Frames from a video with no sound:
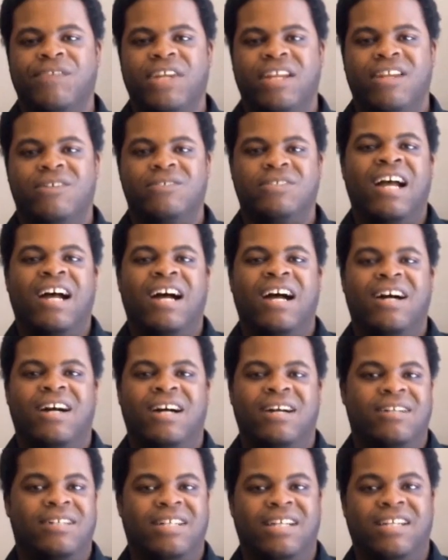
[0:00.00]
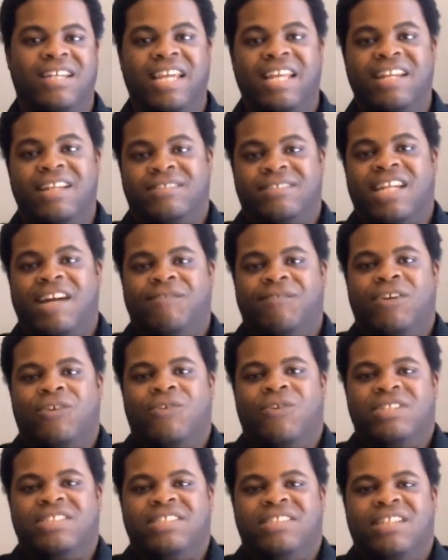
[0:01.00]
videos. Uh, and aside from, of
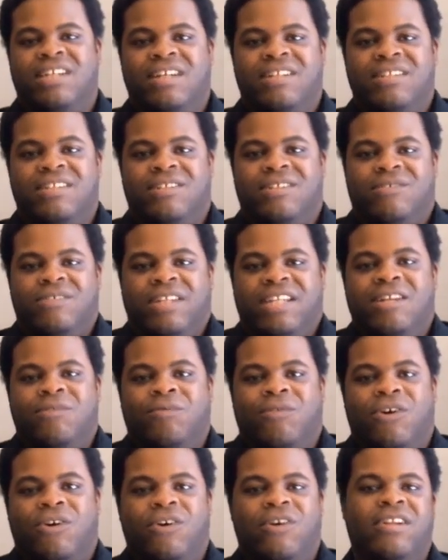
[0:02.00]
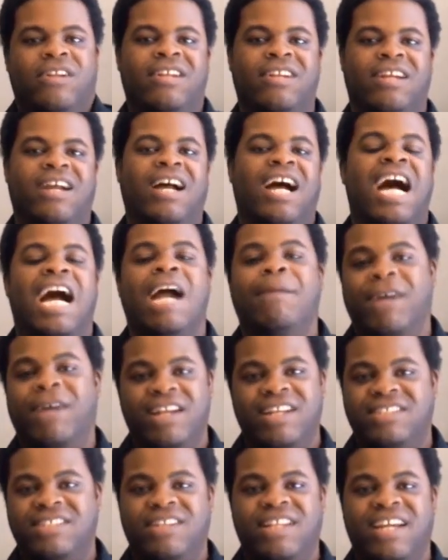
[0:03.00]
course, the you know, N word, I'm not
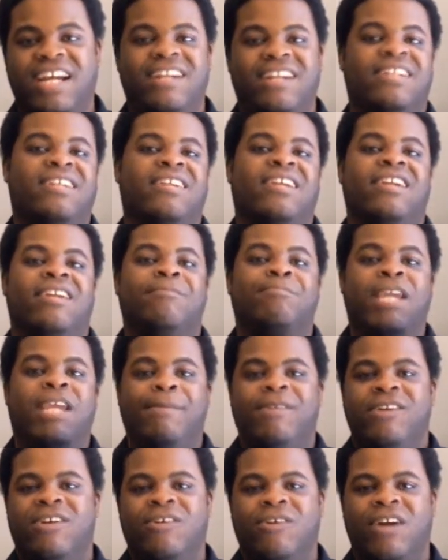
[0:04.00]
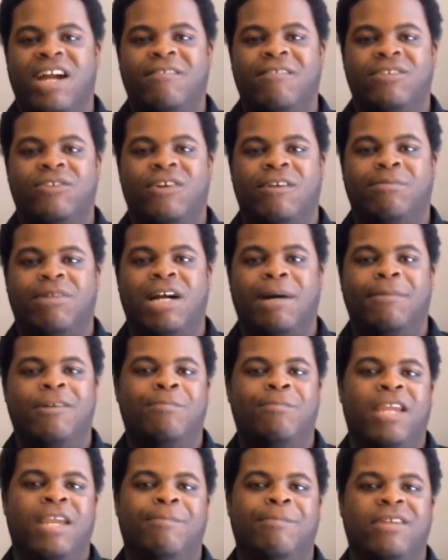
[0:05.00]
into that. And maybe you have no problem,
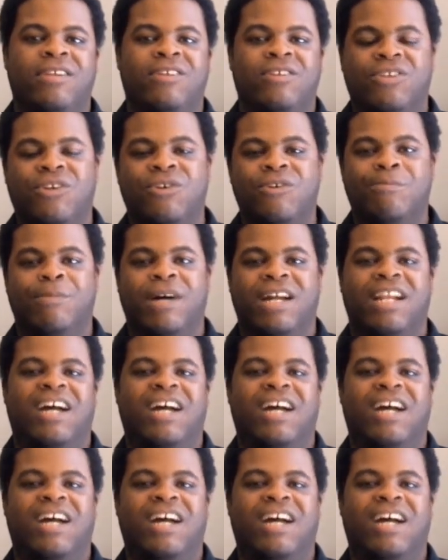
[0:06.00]
maybe you do, but